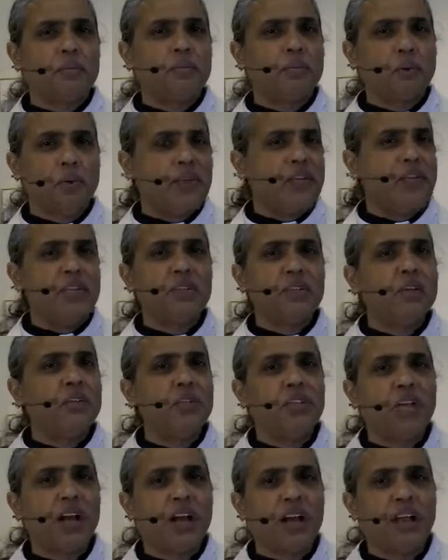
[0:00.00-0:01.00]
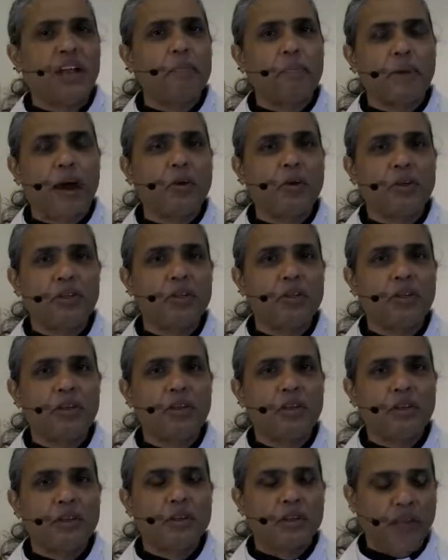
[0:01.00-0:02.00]
boy, he's not shy about
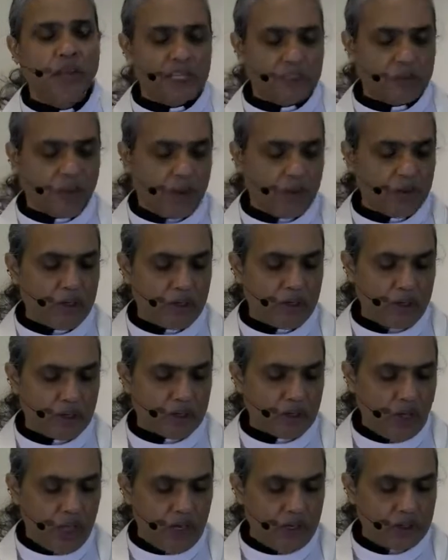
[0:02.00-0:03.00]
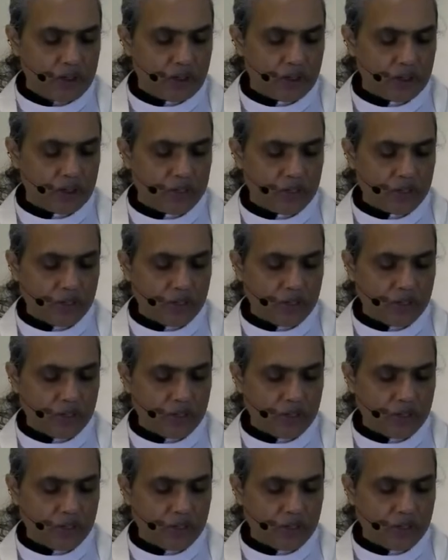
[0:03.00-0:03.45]
expounding his knowledge.